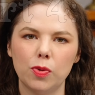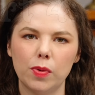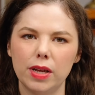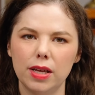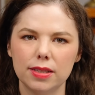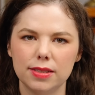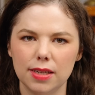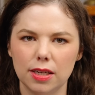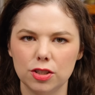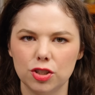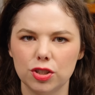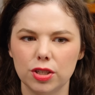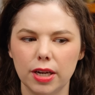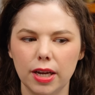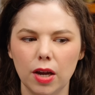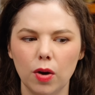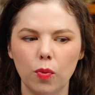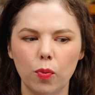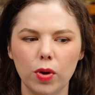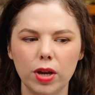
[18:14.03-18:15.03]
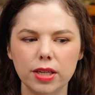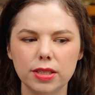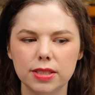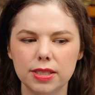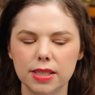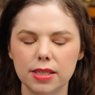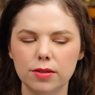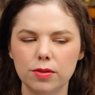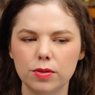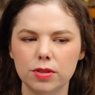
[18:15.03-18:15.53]
20th century, we
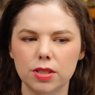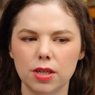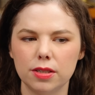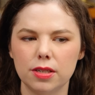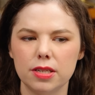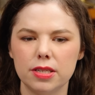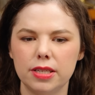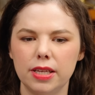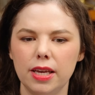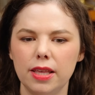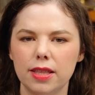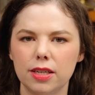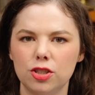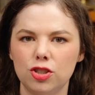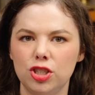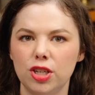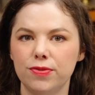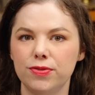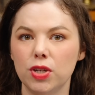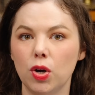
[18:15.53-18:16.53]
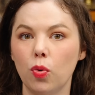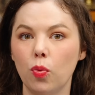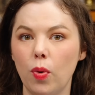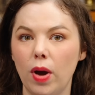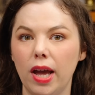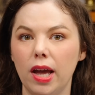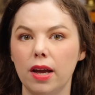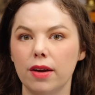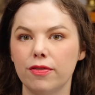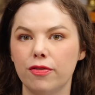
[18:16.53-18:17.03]
do start to see this shift
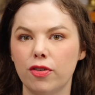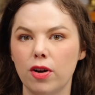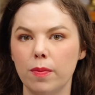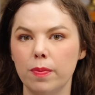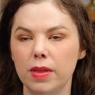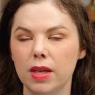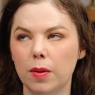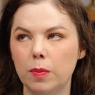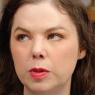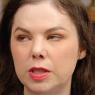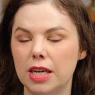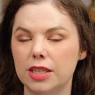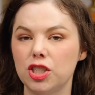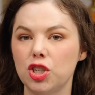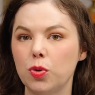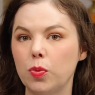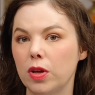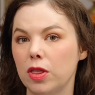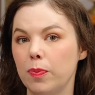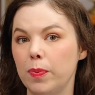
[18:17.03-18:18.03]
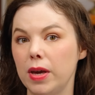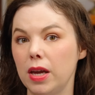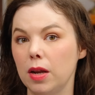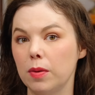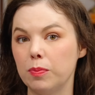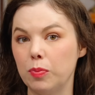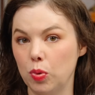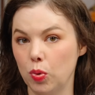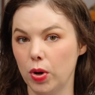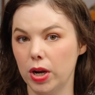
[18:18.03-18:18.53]
away from the obsession with
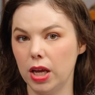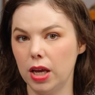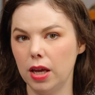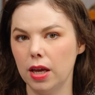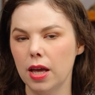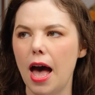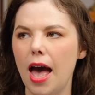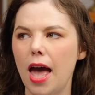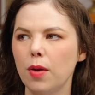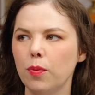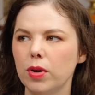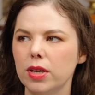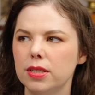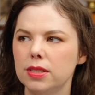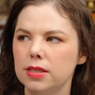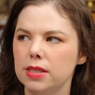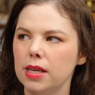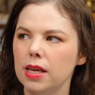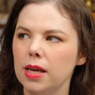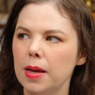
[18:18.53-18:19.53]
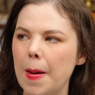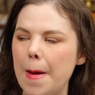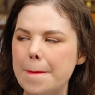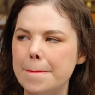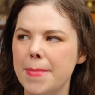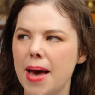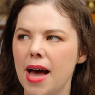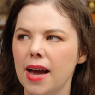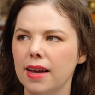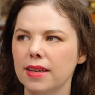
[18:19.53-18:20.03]
being pretty. And we see
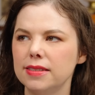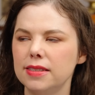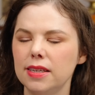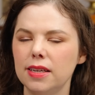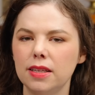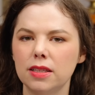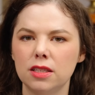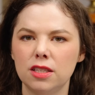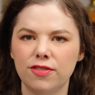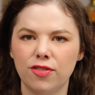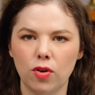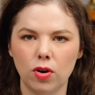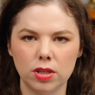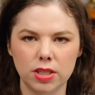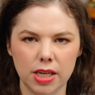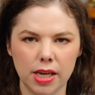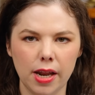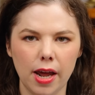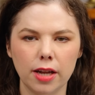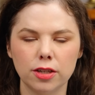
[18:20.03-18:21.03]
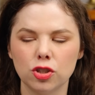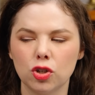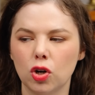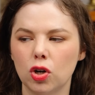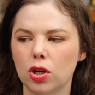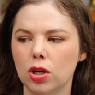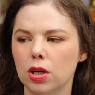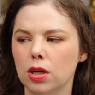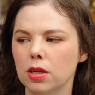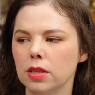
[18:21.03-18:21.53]
magazines for teenage
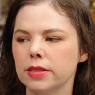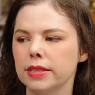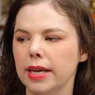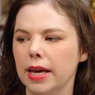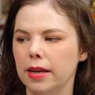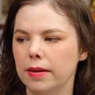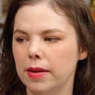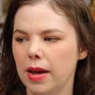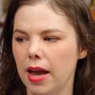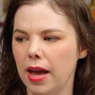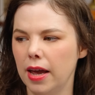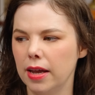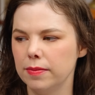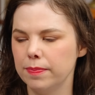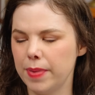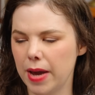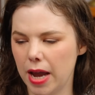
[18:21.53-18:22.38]
girls and, and